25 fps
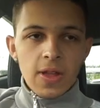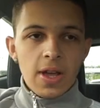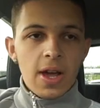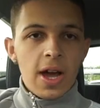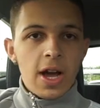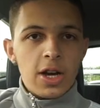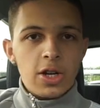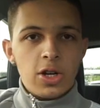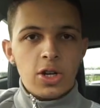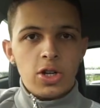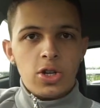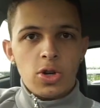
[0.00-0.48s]

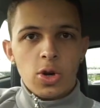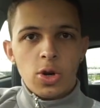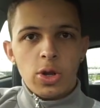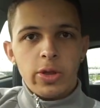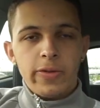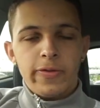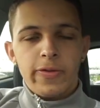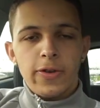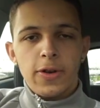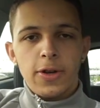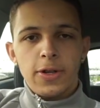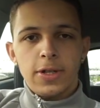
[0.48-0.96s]
As you saw in
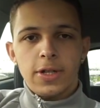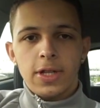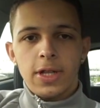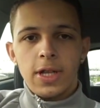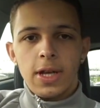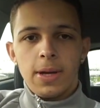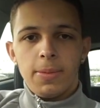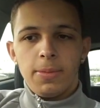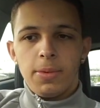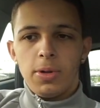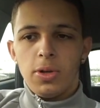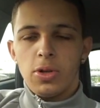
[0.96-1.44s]
the first
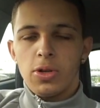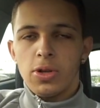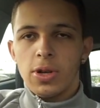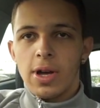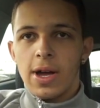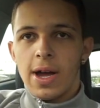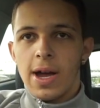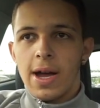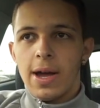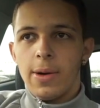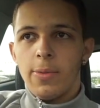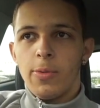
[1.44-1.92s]
clip,
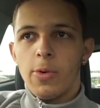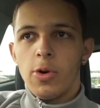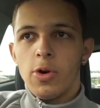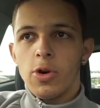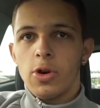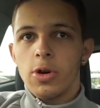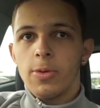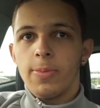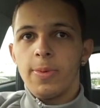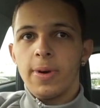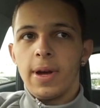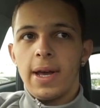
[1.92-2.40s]
I
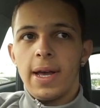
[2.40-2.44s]
woke up